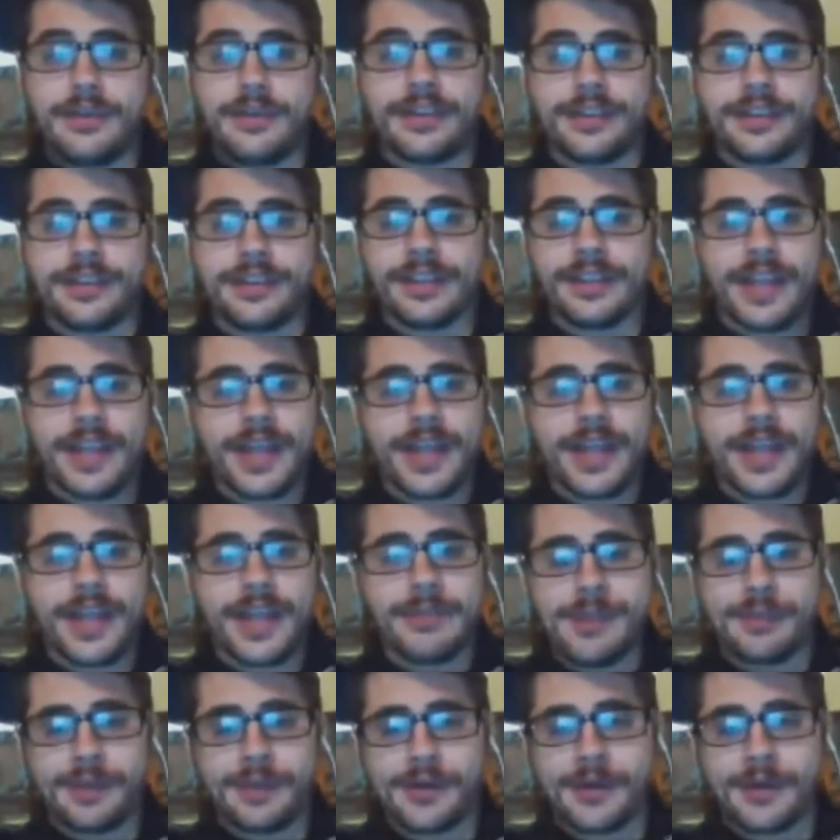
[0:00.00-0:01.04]
I think a lot of
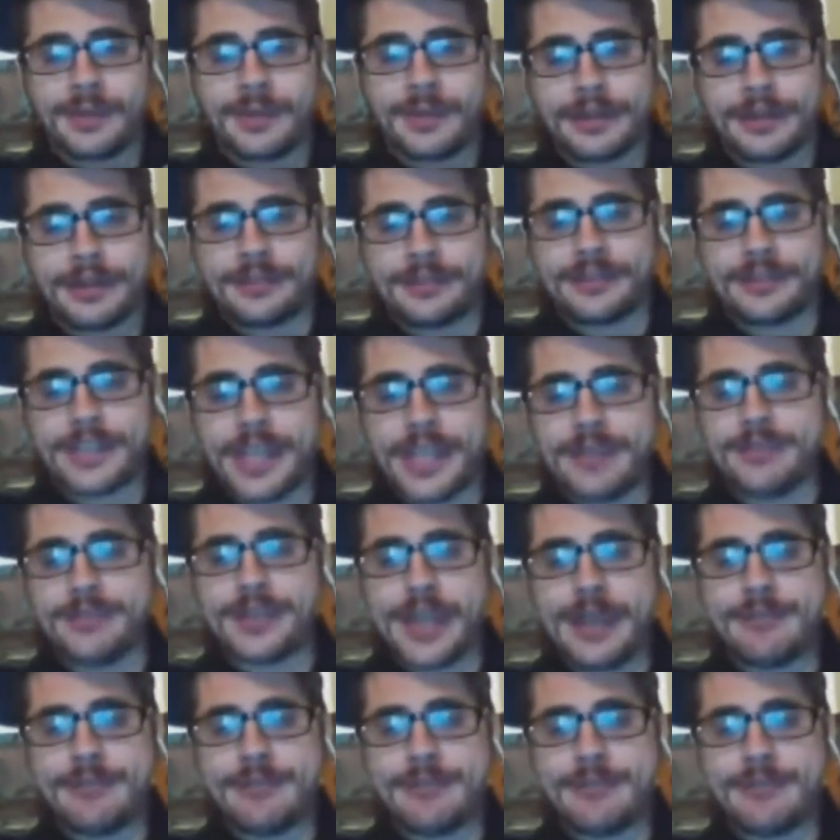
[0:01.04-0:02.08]
people are, but at the same
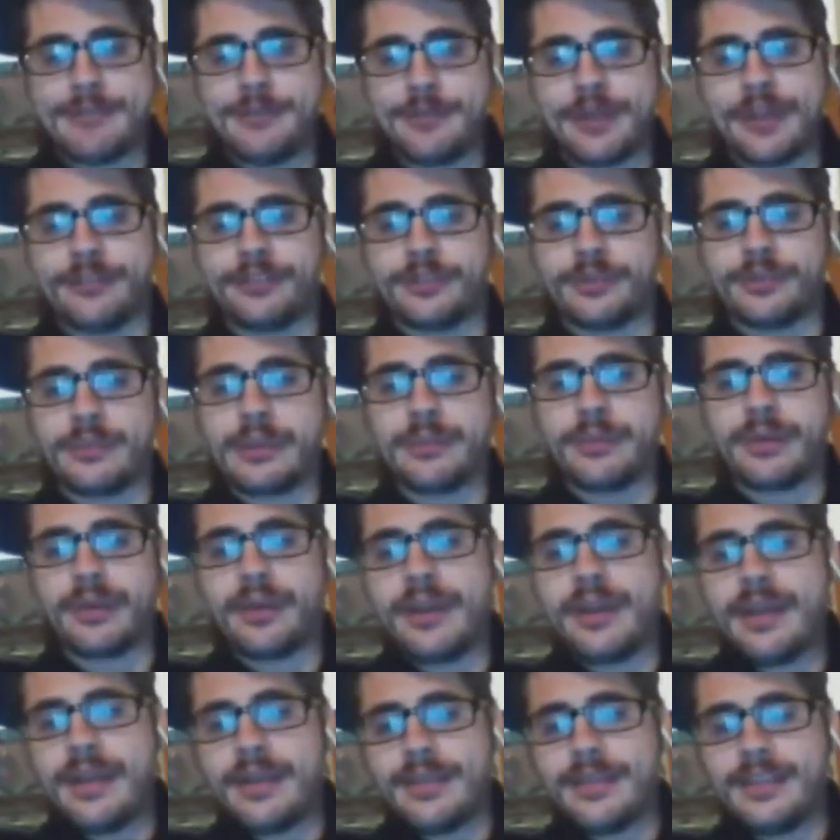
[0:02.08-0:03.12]
time, you have to
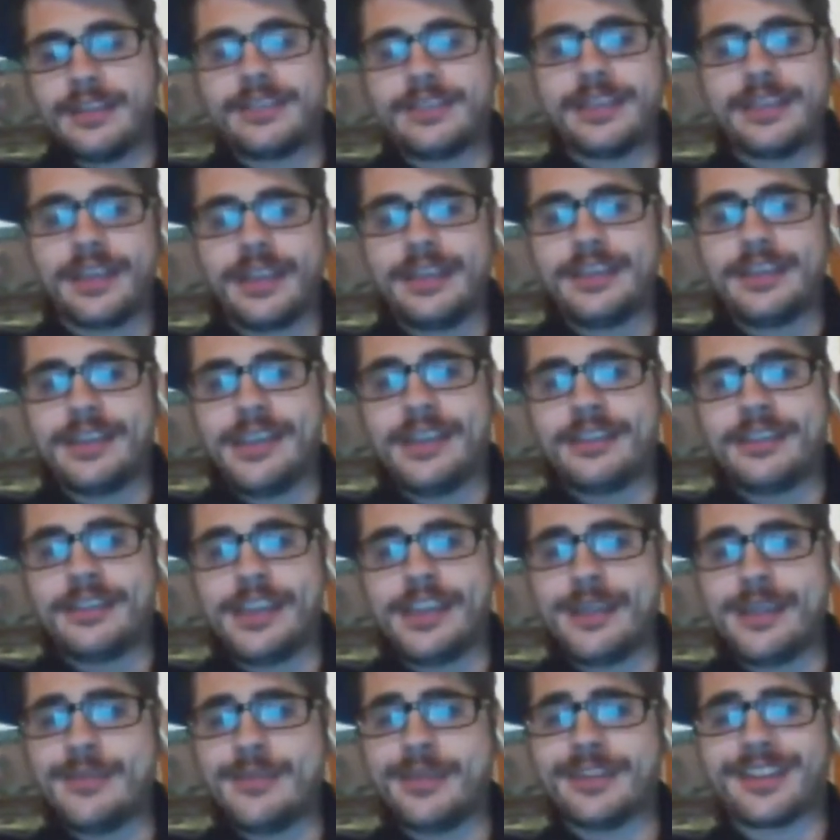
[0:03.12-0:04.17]
remember, this LA
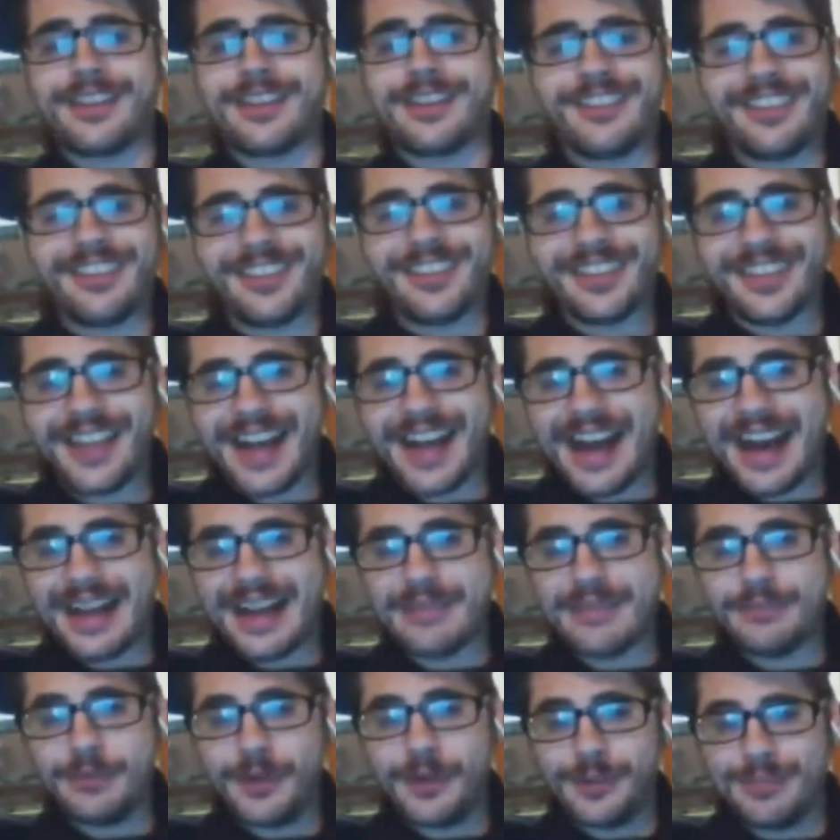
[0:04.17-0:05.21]
Kings team is a
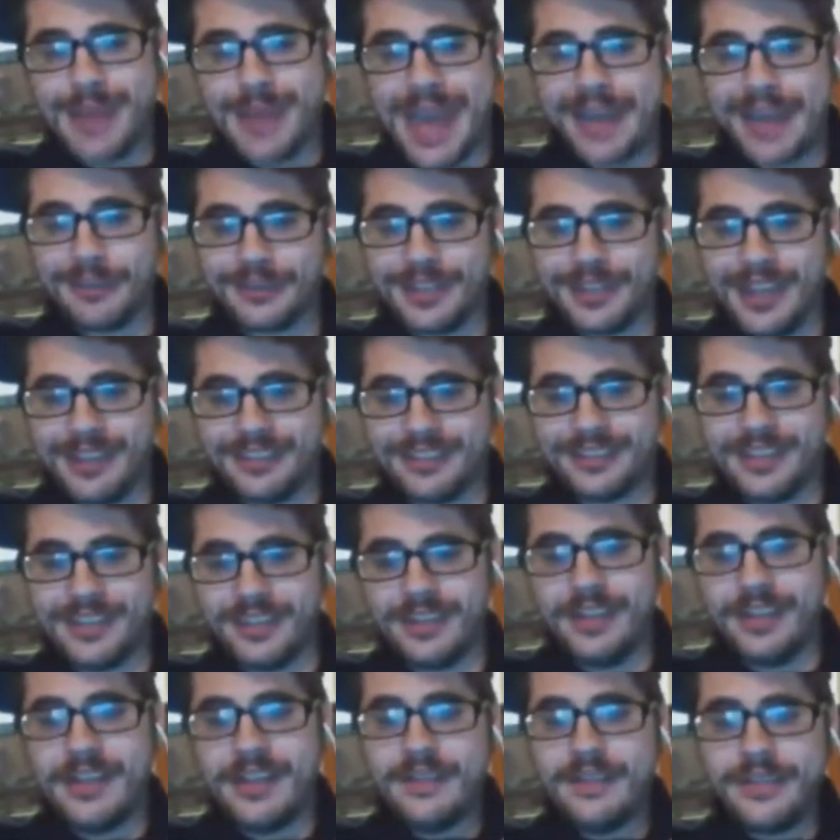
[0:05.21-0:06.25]
lot more
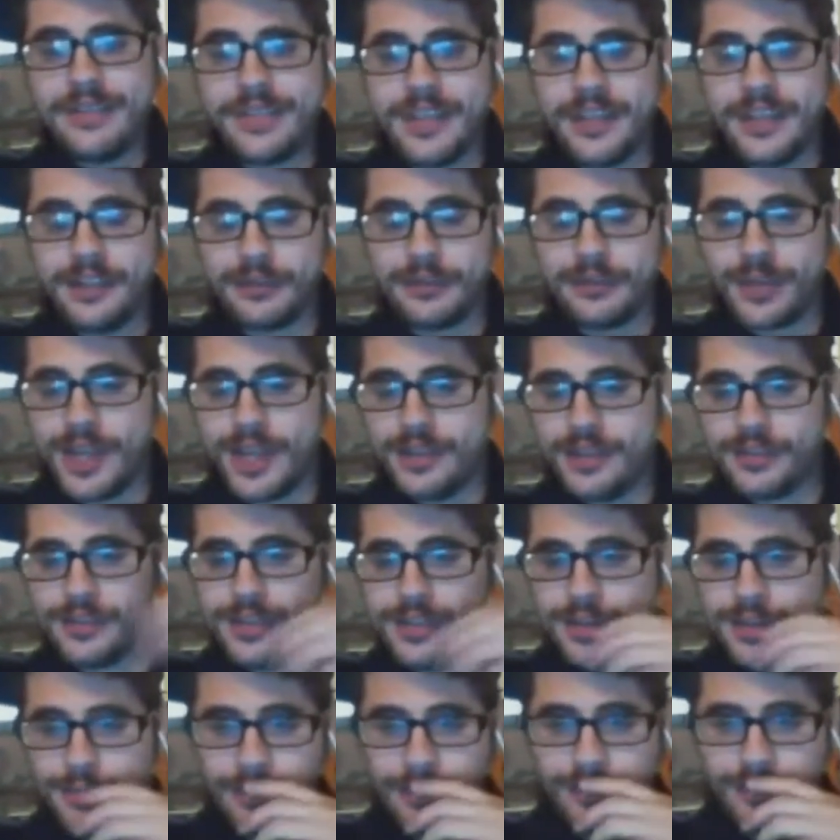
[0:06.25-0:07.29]
battle-tested than this Rangers
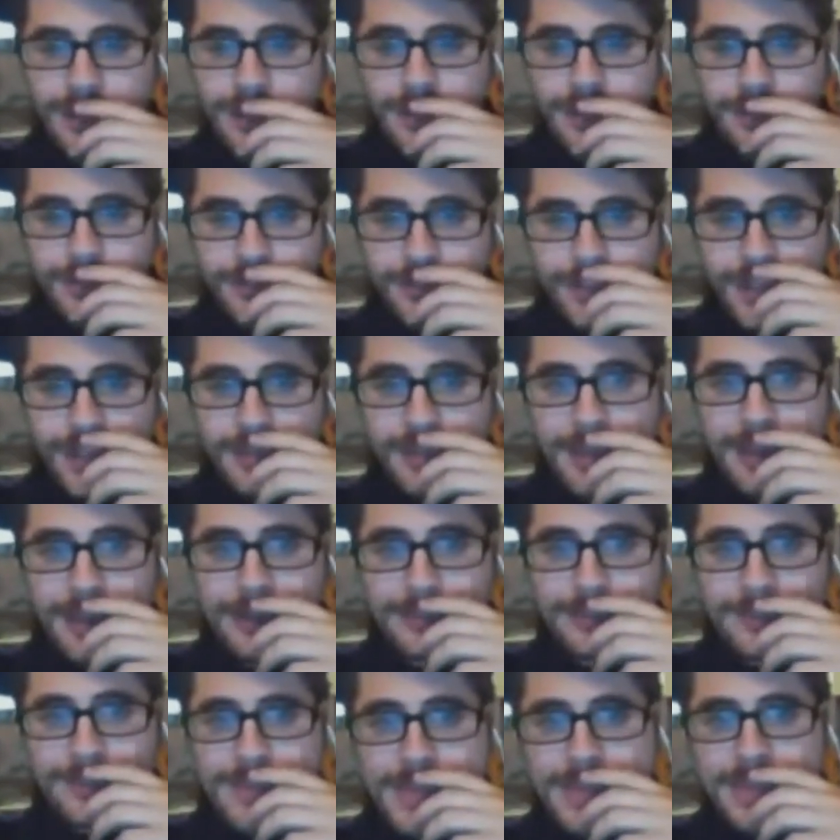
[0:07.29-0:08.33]
team was. You think
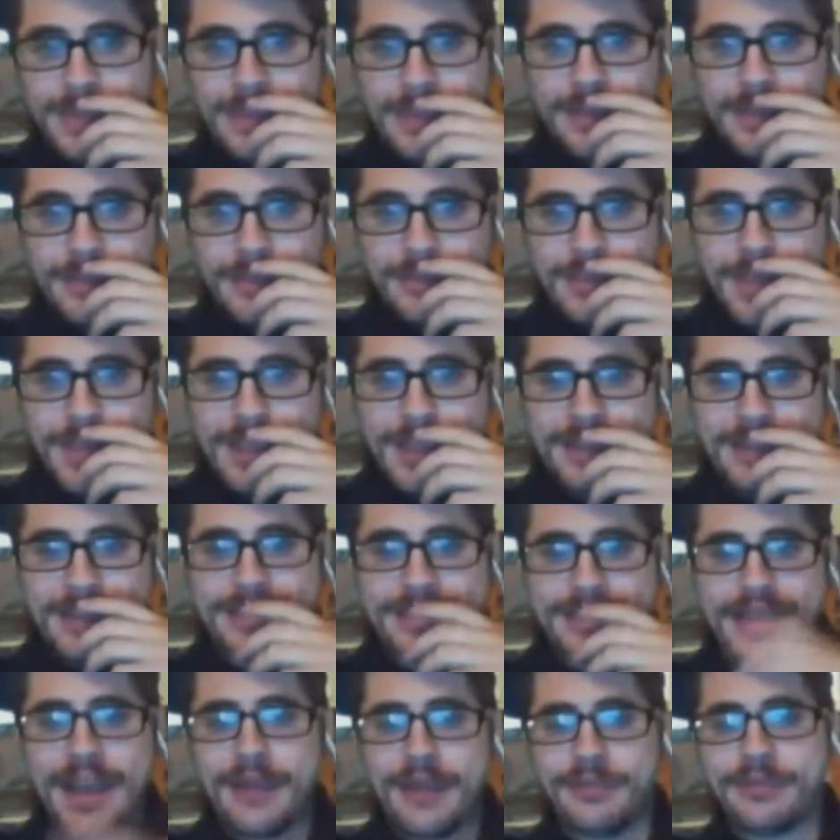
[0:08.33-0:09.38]
about being
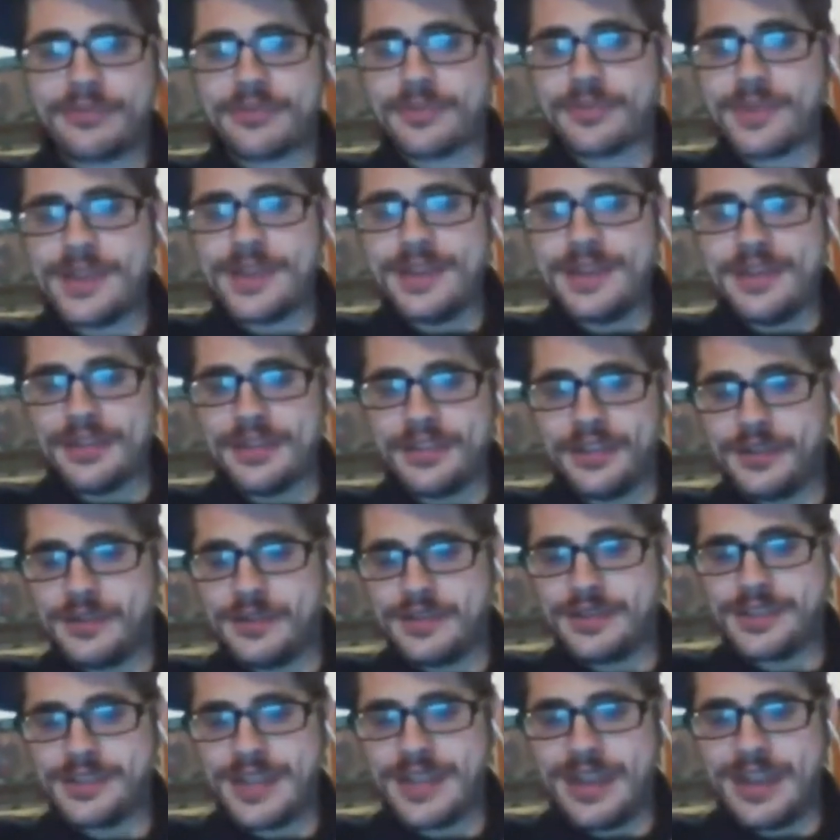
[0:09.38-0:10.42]
down 3-0
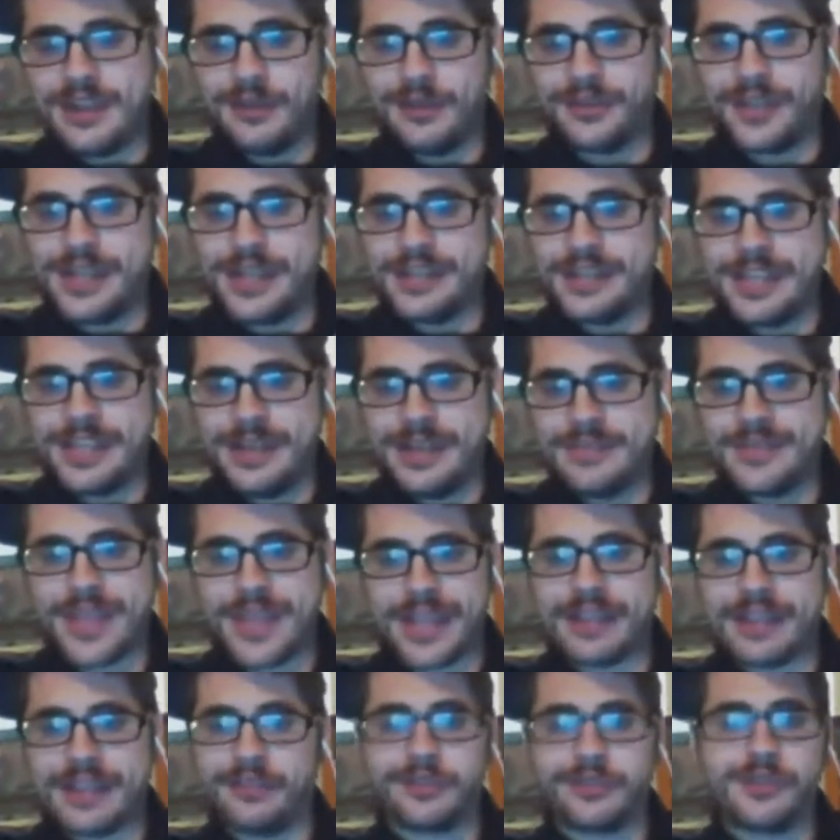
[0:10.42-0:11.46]
to a San Jose team
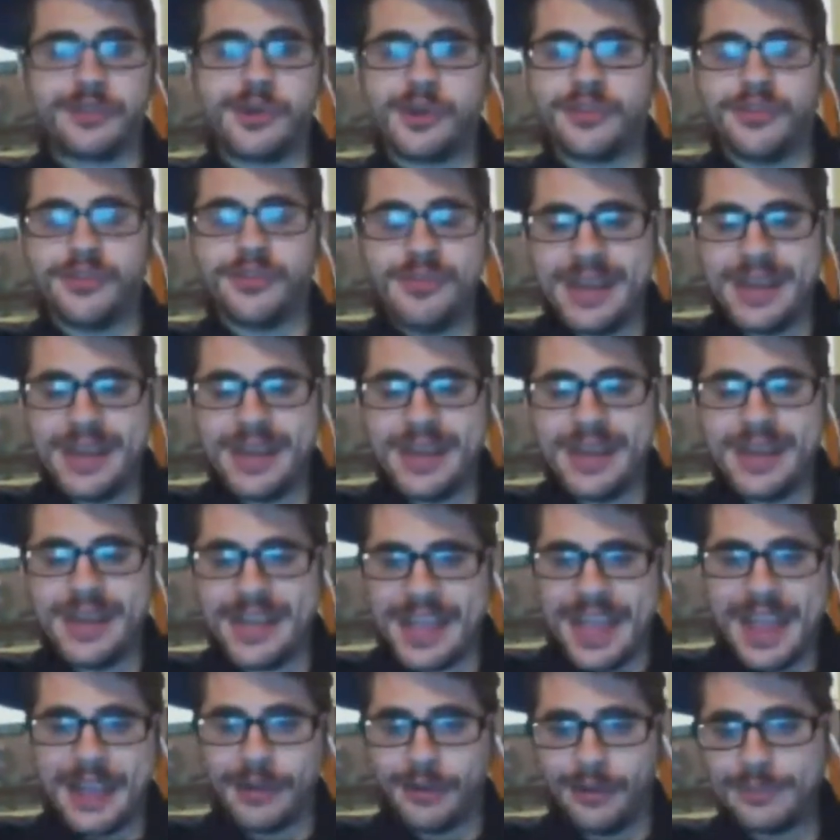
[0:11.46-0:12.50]
that can score from any
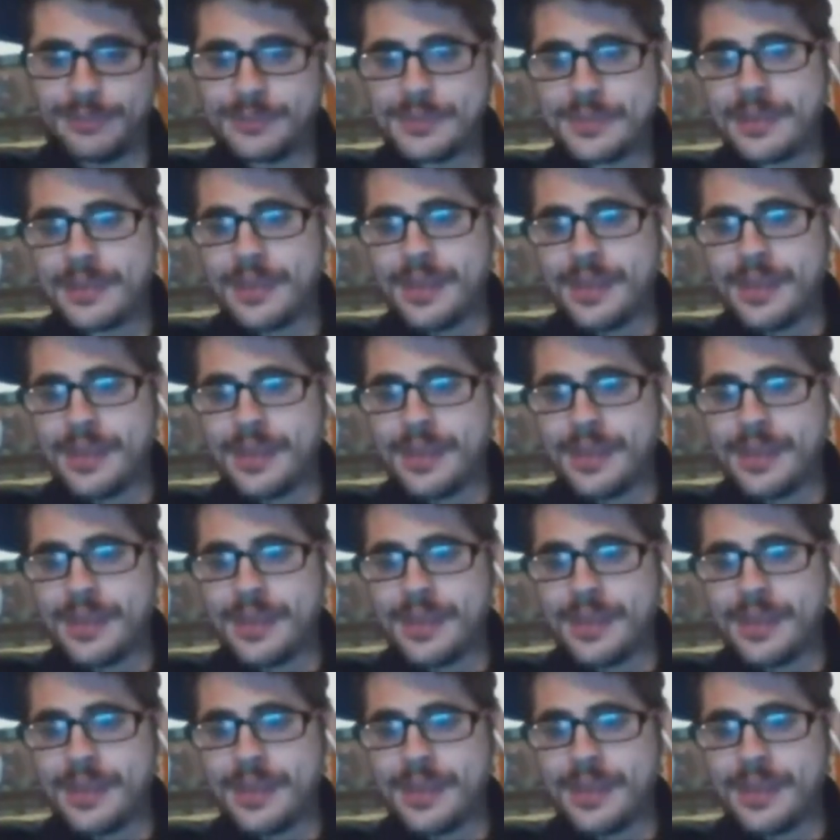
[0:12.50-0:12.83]
angle,